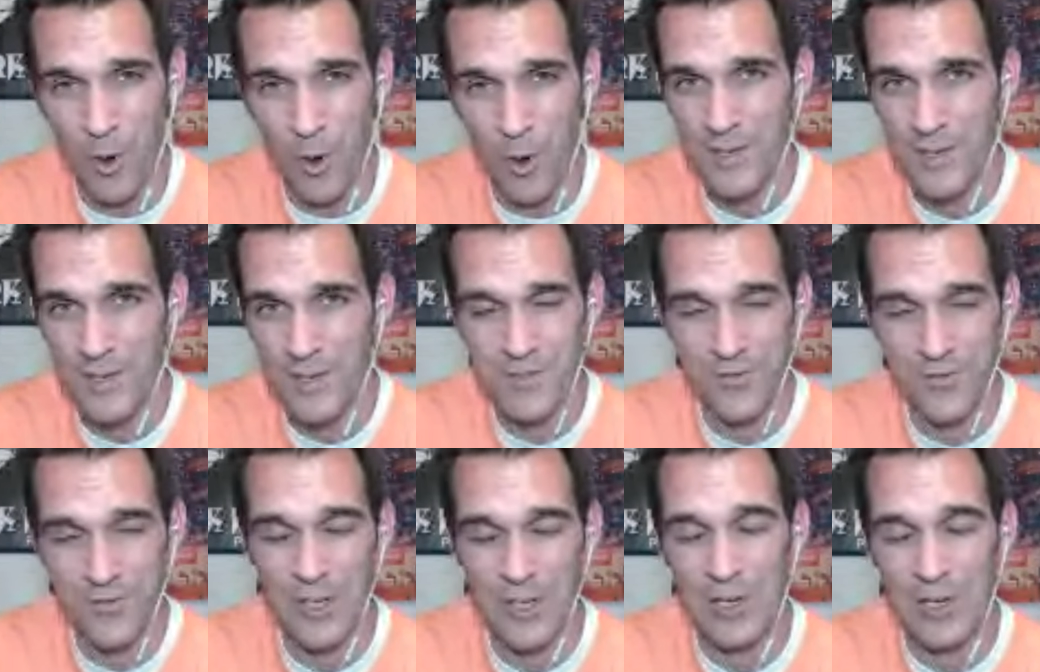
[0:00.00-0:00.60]
but I used
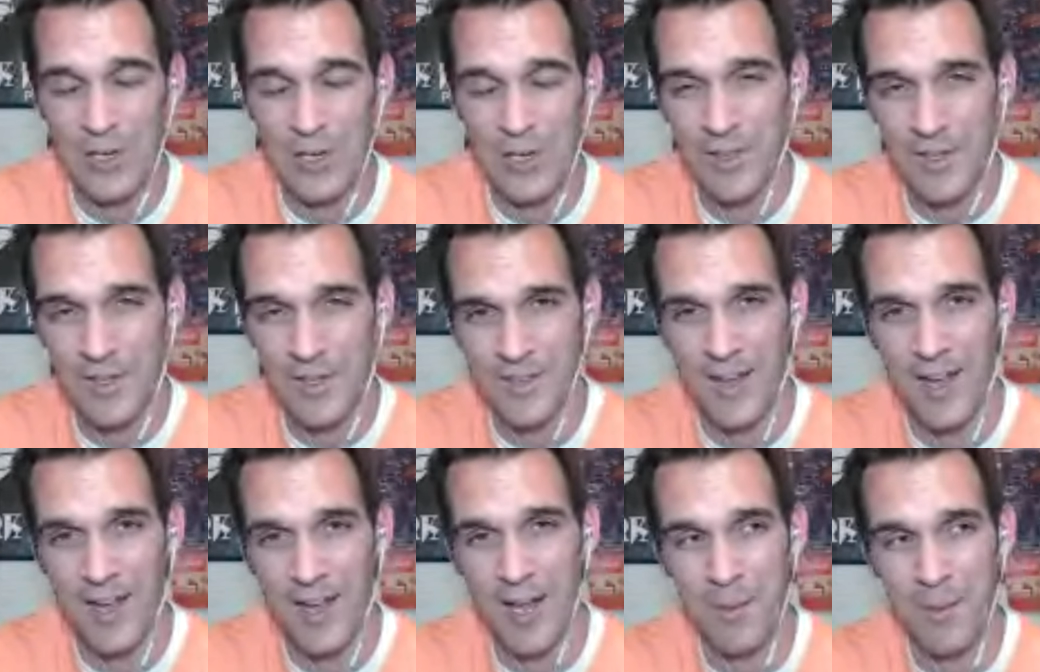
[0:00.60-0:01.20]
to fly all the
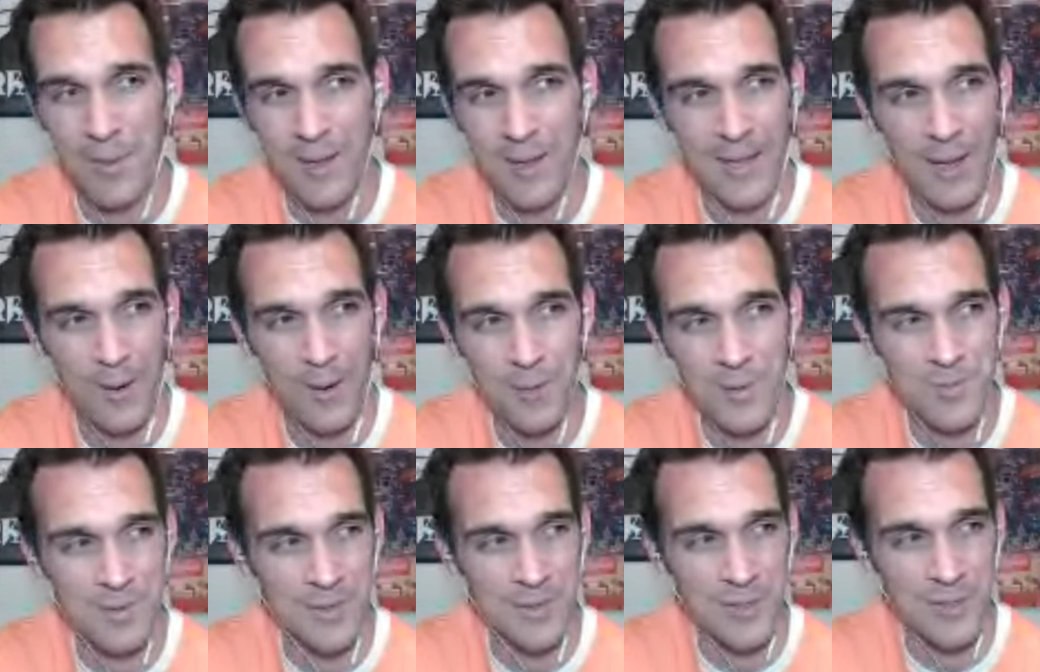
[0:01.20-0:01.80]
time. And that
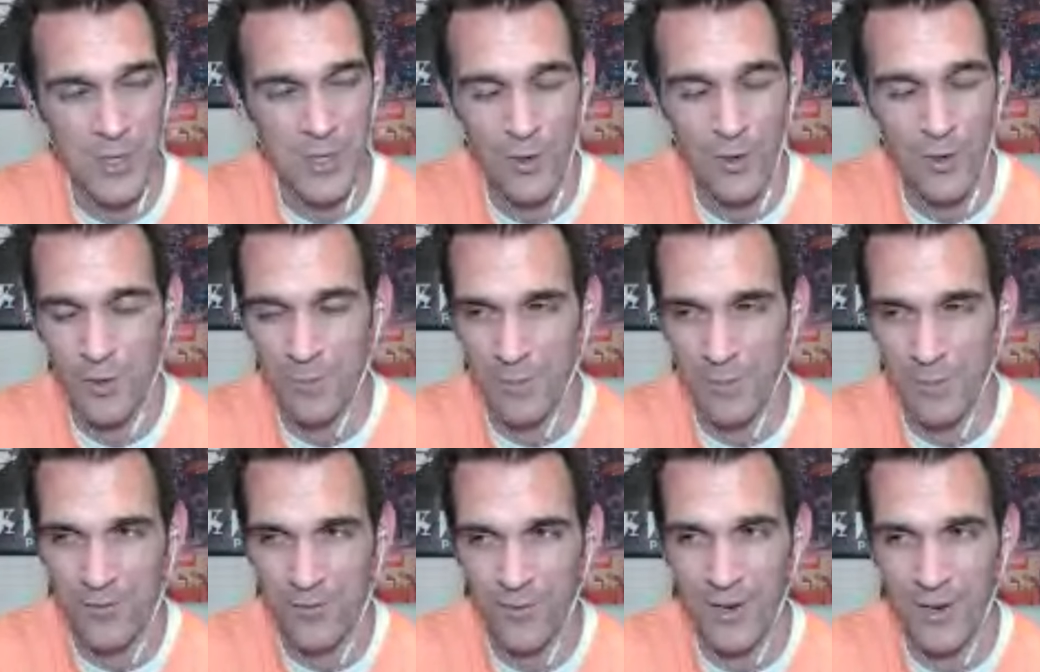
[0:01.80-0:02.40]
was my joke
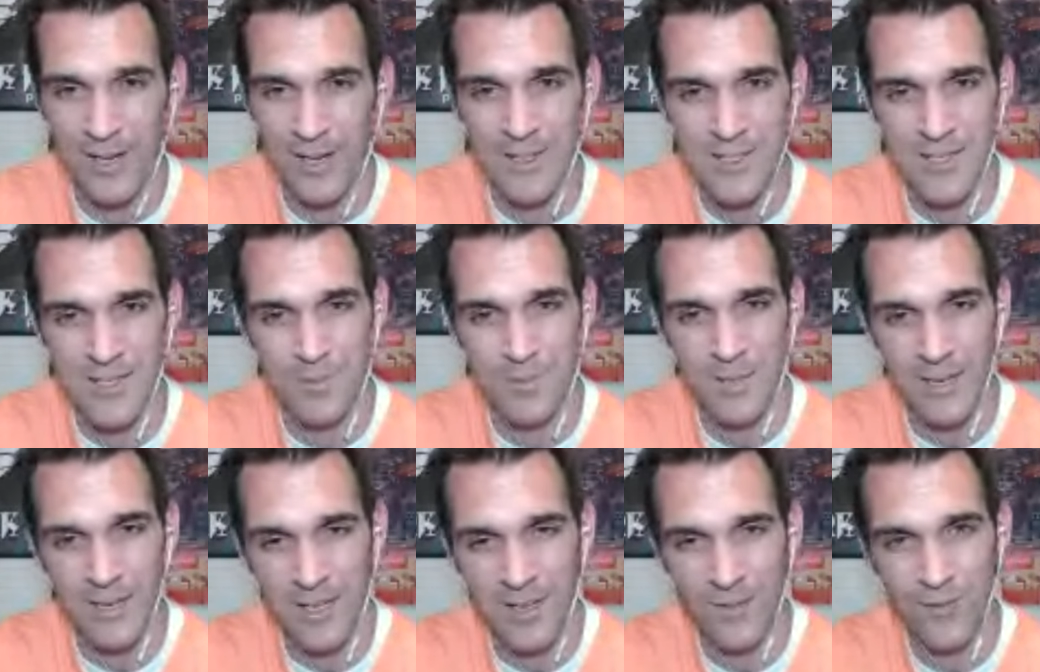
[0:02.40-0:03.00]
with my friends.
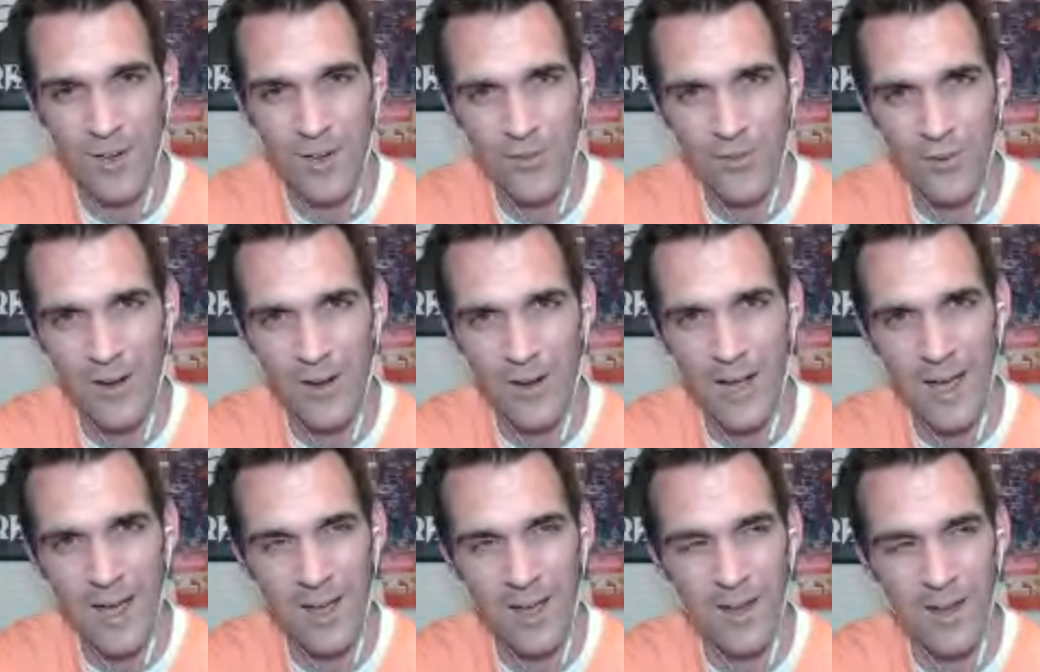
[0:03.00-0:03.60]
I'm like, have you ever
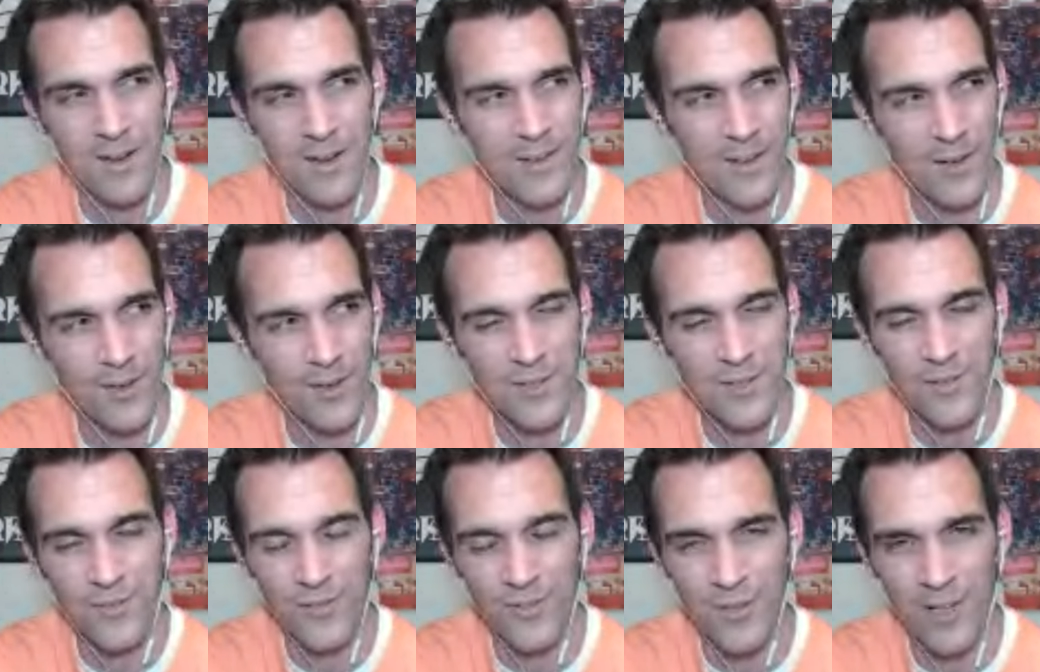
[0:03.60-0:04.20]
had a
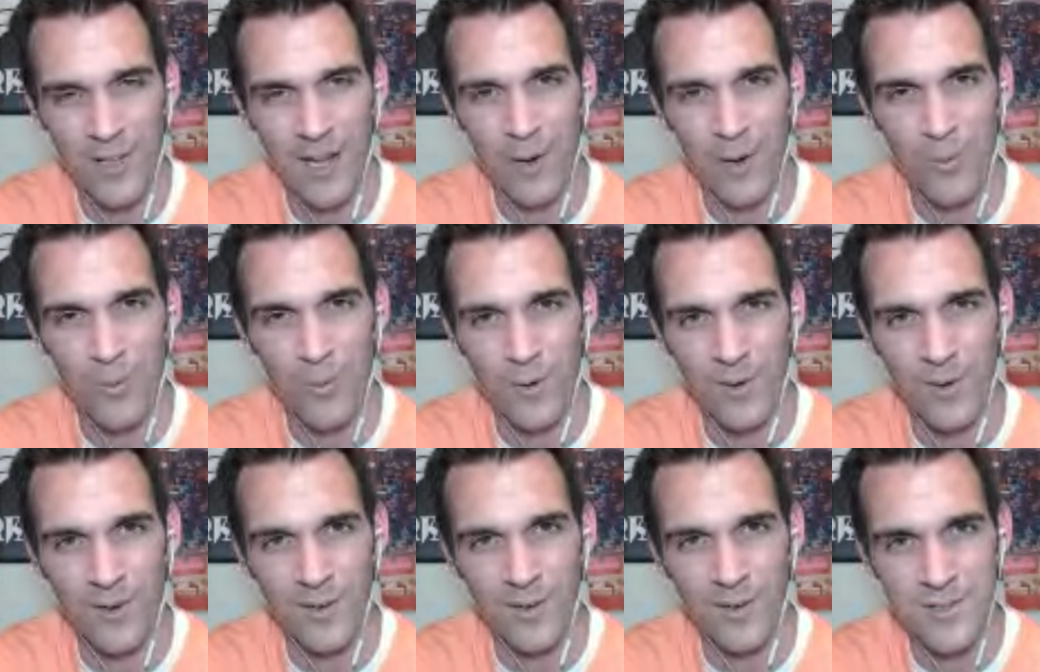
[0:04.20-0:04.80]
Delta flight
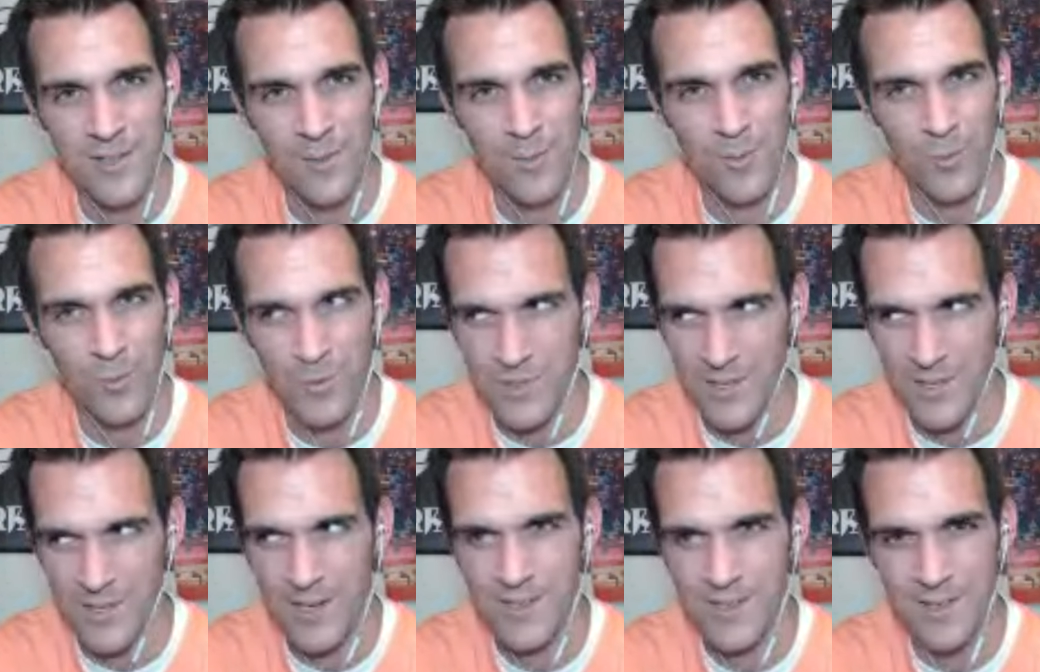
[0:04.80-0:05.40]
where someone
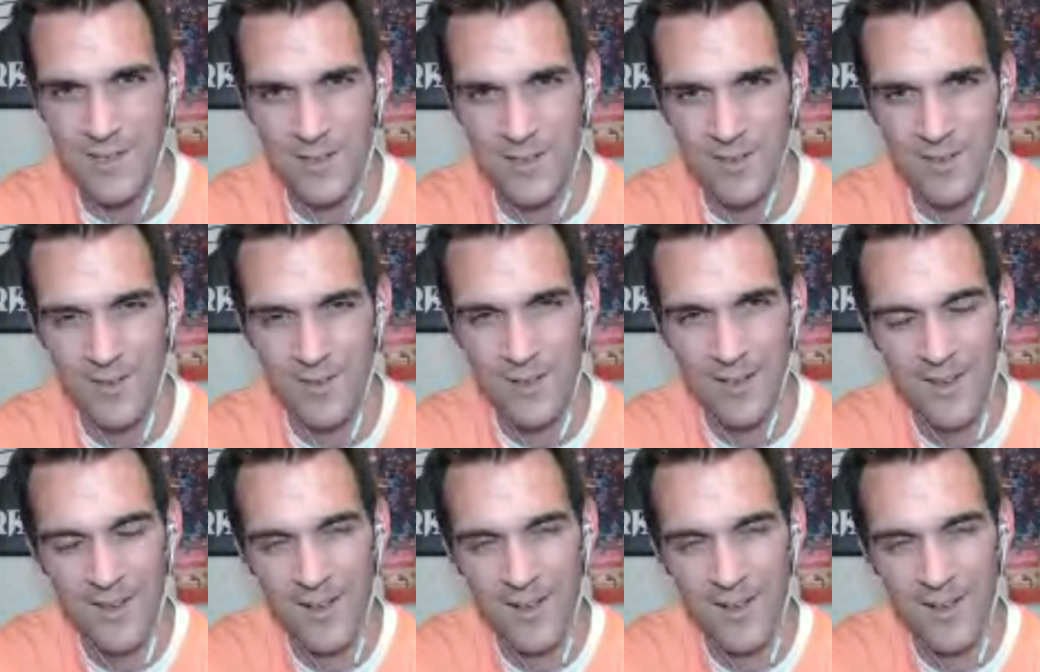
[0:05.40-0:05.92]
was nice to you?